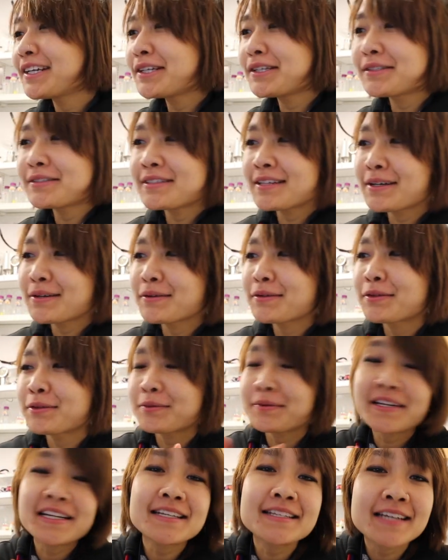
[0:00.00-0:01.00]
It is now
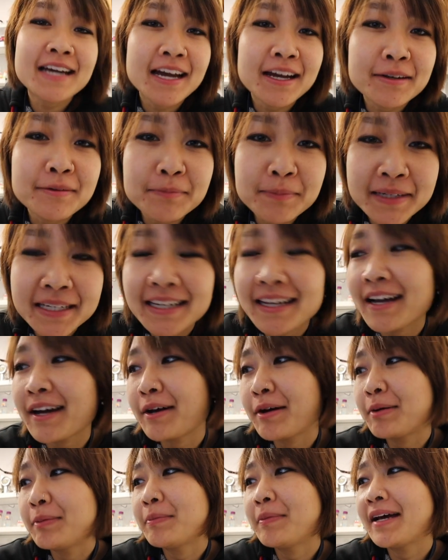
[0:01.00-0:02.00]
3:10
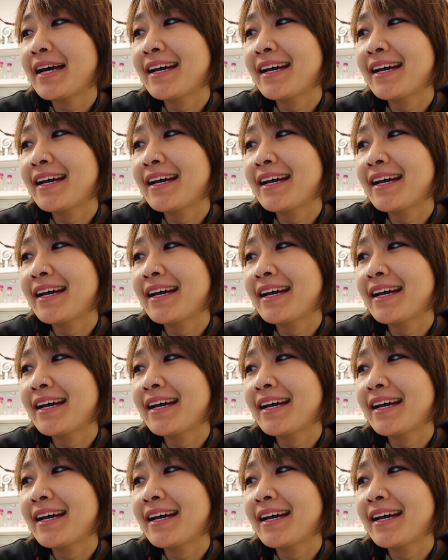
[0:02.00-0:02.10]
p.m.